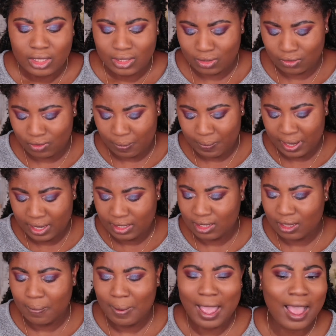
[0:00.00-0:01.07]
gripping to
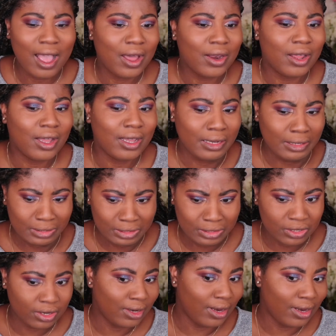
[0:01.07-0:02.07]
the powder in certain